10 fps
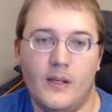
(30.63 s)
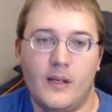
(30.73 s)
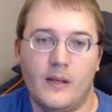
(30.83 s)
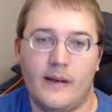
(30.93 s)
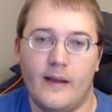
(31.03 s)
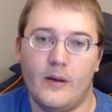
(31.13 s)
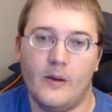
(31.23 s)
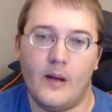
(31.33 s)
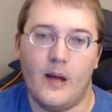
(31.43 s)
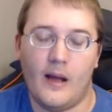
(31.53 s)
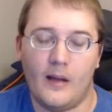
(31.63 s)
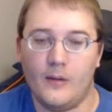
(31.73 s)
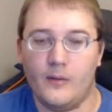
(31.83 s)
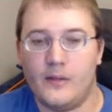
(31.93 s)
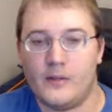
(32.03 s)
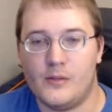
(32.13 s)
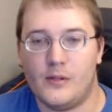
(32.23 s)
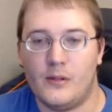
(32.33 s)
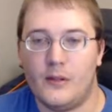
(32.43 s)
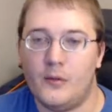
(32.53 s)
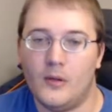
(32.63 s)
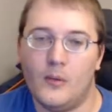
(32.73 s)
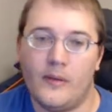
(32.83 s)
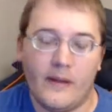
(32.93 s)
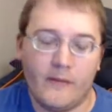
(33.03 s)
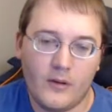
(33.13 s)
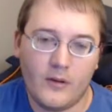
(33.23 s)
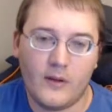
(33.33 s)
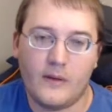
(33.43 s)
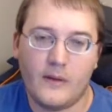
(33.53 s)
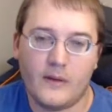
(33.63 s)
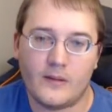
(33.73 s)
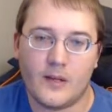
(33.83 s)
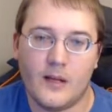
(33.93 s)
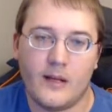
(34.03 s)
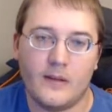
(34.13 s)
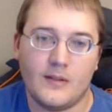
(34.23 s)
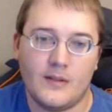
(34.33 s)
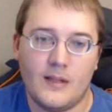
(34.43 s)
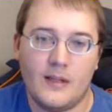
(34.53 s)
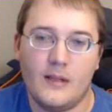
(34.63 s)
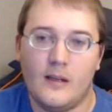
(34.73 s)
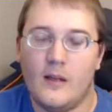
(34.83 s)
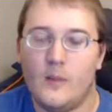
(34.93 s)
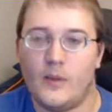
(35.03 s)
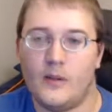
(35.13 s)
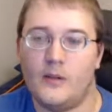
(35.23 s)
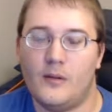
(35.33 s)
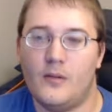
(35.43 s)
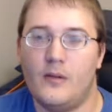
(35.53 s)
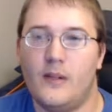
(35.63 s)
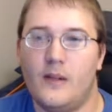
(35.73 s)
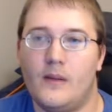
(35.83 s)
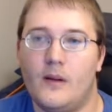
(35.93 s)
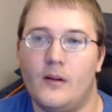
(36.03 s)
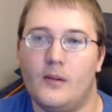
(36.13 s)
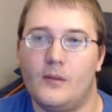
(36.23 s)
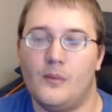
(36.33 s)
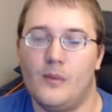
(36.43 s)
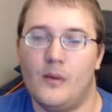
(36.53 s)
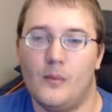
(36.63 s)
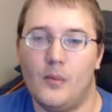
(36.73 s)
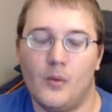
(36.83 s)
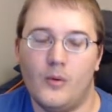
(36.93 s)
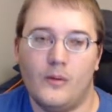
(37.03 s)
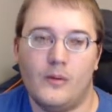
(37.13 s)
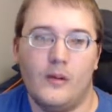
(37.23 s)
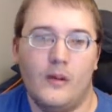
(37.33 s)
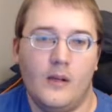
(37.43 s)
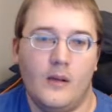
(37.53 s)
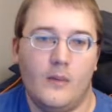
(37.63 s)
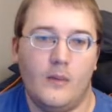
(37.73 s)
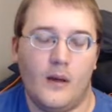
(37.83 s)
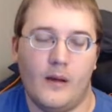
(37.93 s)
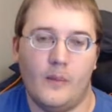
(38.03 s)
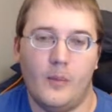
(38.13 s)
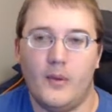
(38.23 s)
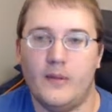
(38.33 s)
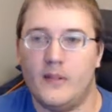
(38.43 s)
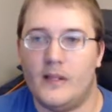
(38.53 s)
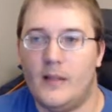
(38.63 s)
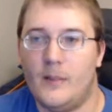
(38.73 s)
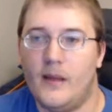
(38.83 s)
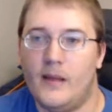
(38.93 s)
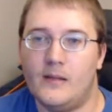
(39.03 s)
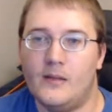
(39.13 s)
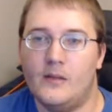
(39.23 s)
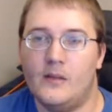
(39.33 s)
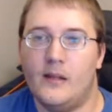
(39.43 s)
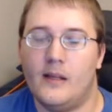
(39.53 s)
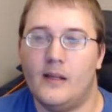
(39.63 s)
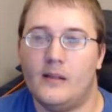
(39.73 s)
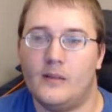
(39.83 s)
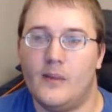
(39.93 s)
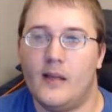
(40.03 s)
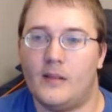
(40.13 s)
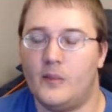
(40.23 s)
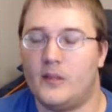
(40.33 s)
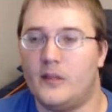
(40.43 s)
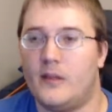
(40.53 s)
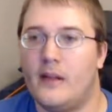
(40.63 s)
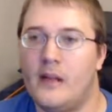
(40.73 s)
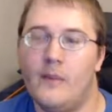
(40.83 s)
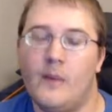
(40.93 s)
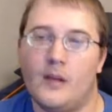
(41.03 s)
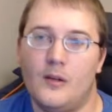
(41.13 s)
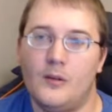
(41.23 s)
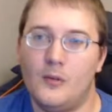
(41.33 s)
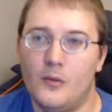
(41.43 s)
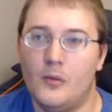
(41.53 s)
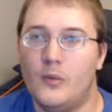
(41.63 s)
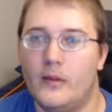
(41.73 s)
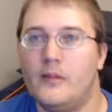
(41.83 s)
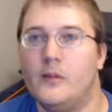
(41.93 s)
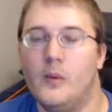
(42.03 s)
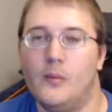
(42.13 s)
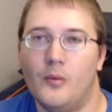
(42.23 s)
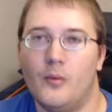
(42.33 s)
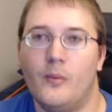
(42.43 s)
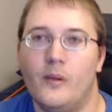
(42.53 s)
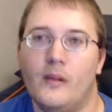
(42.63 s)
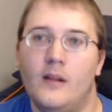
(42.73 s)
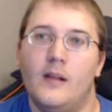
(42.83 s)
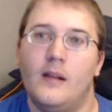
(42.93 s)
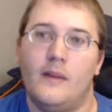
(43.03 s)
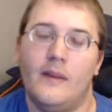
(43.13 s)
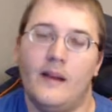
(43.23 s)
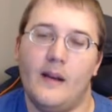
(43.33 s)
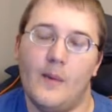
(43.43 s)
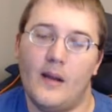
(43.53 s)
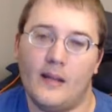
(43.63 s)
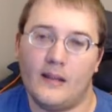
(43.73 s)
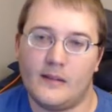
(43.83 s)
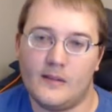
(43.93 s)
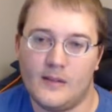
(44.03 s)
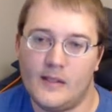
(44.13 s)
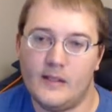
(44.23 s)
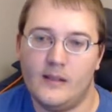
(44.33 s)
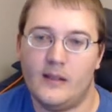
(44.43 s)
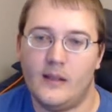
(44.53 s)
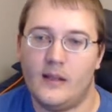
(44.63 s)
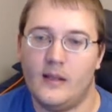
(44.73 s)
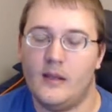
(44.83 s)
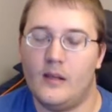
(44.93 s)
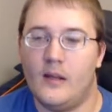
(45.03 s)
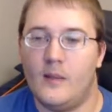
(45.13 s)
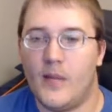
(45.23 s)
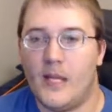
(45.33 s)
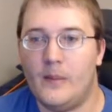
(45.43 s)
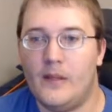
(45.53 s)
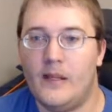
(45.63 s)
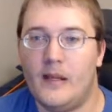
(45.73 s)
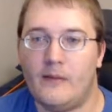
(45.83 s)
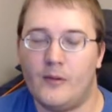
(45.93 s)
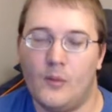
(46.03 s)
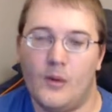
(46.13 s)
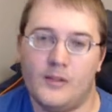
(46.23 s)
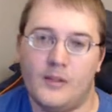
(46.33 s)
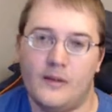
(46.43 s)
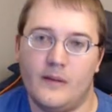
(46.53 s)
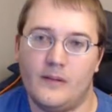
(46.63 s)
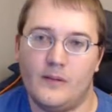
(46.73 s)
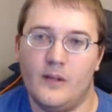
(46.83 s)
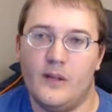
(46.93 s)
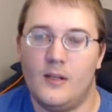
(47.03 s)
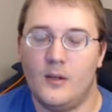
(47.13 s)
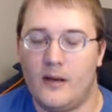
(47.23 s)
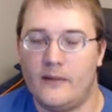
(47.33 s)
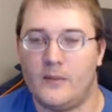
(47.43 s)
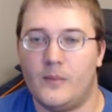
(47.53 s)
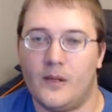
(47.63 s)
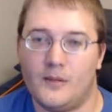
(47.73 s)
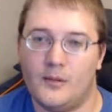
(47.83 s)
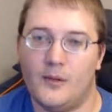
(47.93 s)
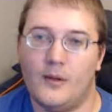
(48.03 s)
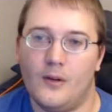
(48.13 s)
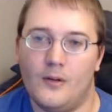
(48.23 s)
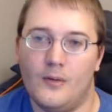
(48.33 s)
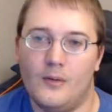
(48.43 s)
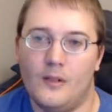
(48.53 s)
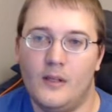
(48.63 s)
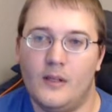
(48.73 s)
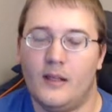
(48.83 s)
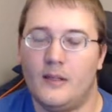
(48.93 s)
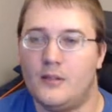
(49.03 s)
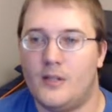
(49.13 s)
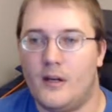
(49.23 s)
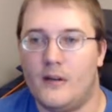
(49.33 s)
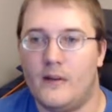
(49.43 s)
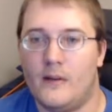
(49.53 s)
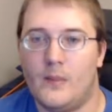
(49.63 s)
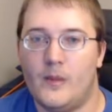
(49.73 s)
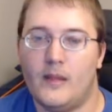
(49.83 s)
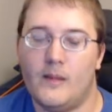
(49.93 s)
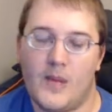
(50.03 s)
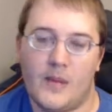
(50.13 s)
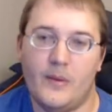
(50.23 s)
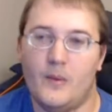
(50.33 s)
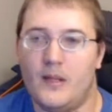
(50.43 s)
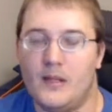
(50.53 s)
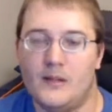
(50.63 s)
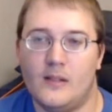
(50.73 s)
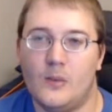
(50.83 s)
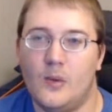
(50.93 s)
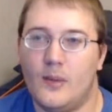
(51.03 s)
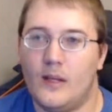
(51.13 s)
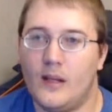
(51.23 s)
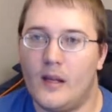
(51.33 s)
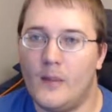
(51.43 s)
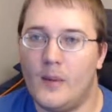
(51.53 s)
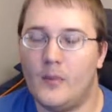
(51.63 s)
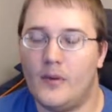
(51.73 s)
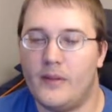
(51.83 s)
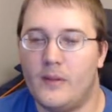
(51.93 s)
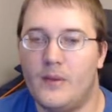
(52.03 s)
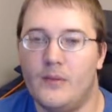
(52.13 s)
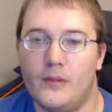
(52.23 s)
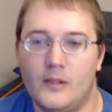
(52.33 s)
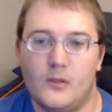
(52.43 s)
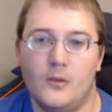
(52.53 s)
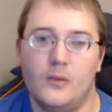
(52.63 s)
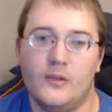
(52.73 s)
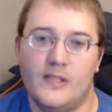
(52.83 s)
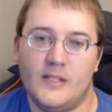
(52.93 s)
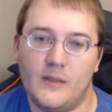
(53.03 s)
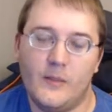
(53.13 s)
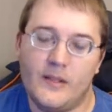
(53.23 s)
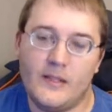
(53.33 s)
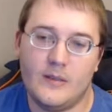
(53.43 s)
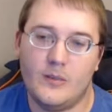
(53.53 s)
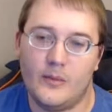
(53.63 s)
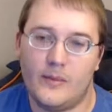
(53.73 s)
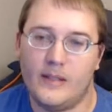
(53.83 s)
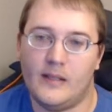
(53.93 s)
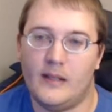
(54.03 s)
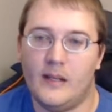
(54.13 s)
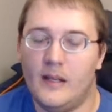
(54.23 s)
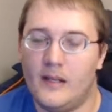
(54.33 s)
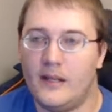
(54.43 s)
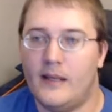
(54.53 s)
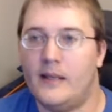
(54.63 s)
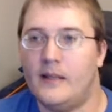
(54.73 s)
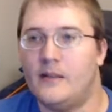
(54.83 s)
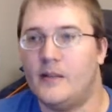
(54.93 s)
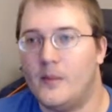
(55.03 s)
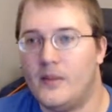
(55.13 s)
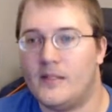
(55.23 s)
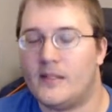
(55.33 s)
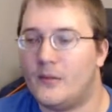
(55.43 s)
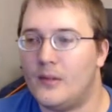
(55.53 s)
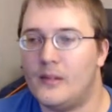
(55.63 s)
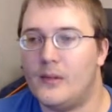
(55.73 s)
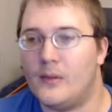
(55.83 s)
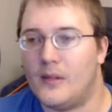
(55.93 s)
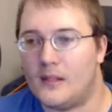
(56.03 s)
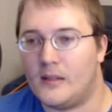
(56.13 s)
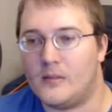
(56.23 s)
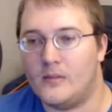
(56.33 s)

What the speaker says: Now, I don't necessarily agree with everything that this guy has said, but I do think there are some important points that he makes and some aspects of the game that could do with some improvement and that I might like to see. And maybe after watching this, you'll have some thoughts of your own and share them, and then maybe we can see what we can come up with. It'd be really cool to see some of these implemented, and some of these I really don't think it's